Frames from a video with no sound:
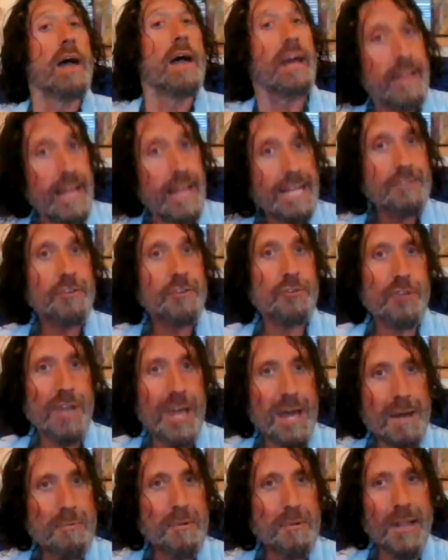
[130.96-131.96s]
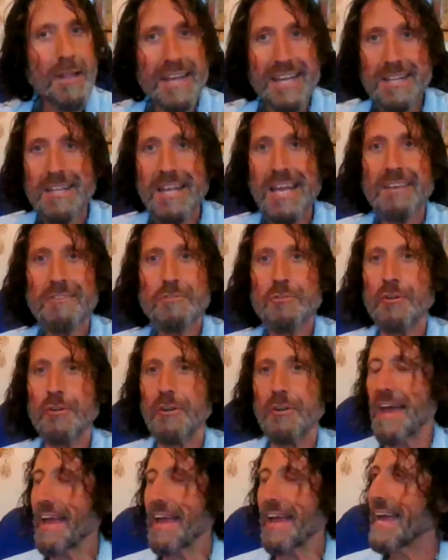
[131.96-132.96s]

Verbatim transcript: And that just happened like yesterday.